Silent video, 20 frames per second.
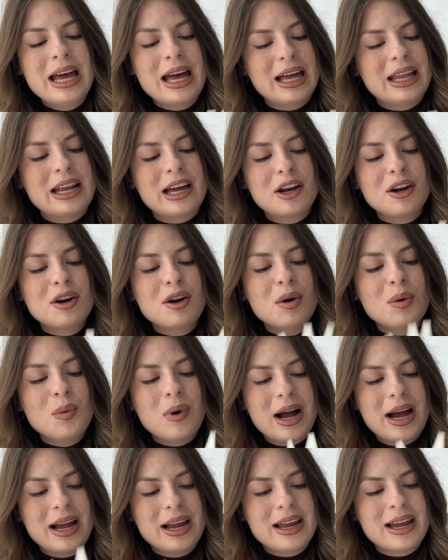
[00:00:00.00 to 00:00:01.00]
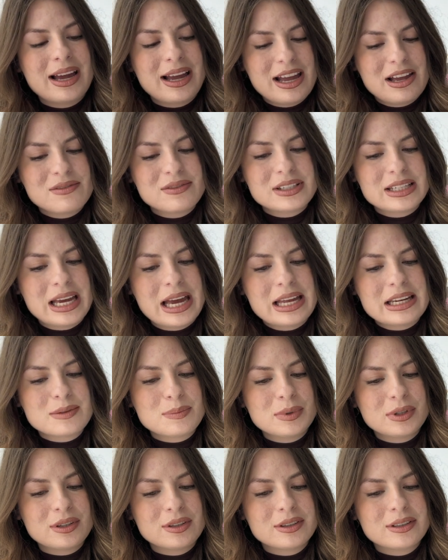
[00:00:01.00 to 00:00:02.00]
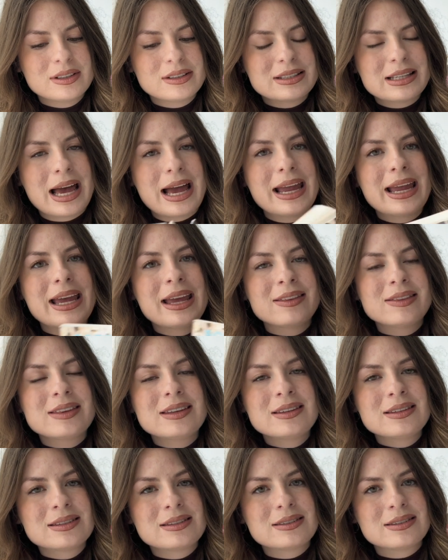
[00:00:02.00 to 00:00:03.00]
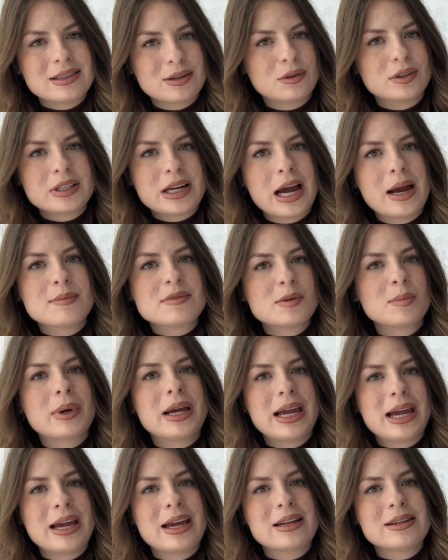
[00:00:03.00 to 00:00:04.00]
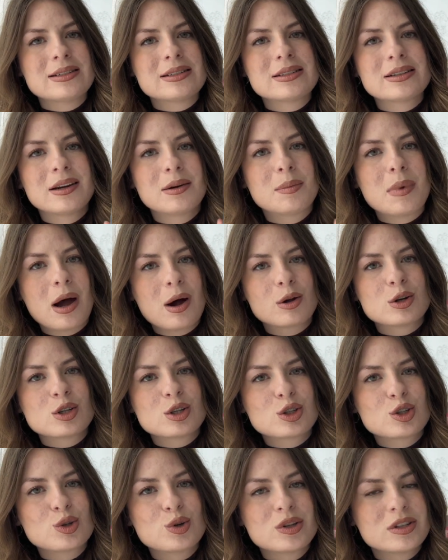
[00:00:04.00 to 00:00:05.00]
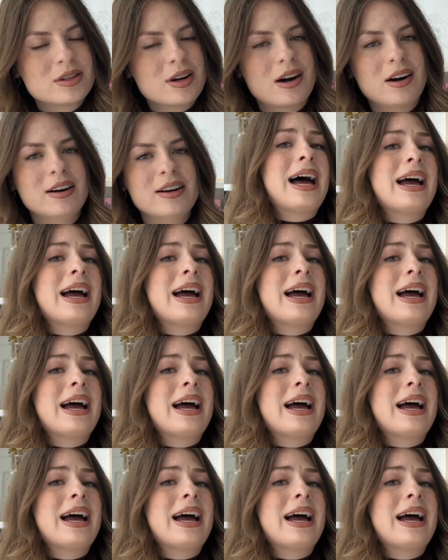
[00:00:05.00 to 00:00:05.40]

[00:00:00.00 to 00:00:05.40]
and I don't know why I haven't yet, because I had this several times in my hand about to start.